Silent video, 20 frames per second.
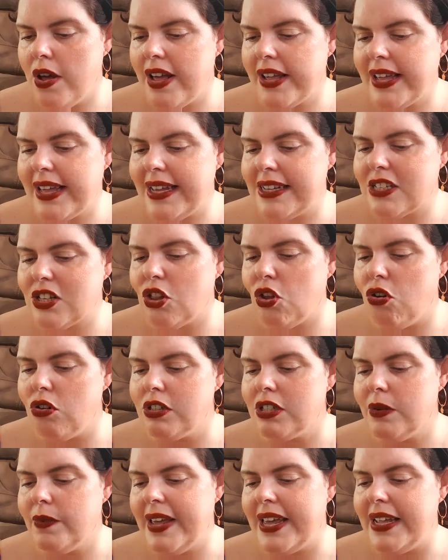gets locked
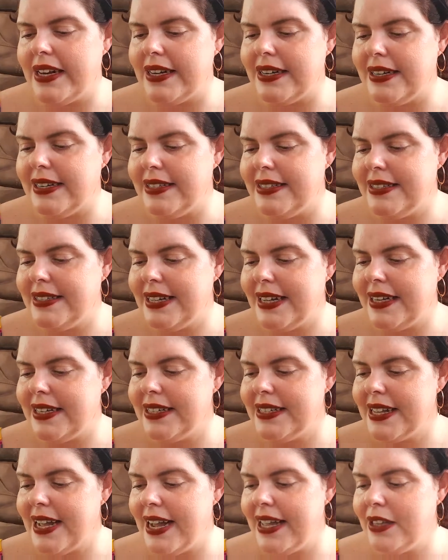away in an insane
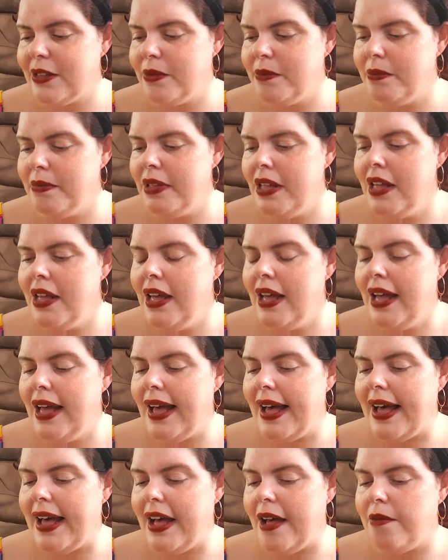asylum,
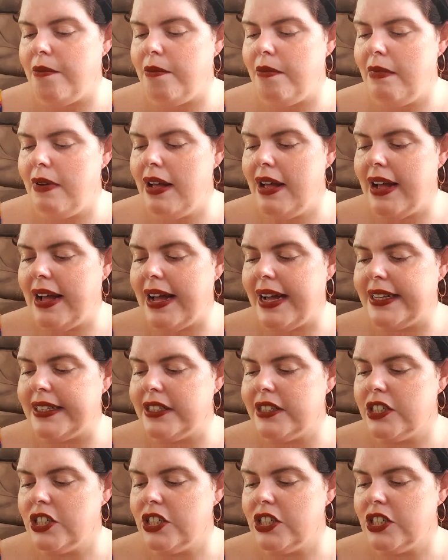and